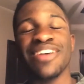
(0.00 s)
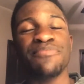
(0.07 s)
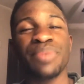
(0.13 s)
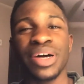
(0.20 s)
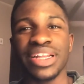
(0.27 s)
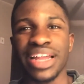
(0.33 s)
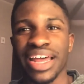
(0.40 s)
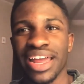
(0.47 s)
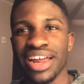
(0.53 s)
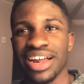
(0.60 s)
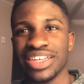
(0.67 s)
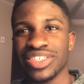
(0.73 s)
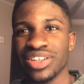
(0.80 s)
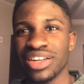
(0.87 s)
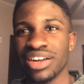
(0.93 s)
But
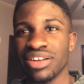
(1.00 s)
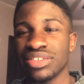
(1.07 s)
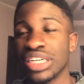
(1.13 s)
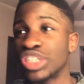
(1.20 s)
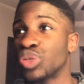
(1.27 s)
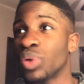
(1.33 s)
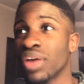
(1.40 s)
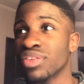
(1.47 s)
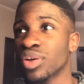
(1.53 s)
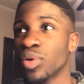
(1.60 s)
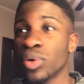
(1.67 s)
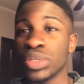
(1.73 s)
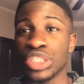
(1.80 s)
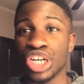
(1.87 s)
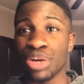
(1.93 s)
like, so then I was like, do we have to go
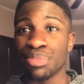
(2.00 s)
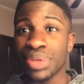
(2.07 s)
to a certain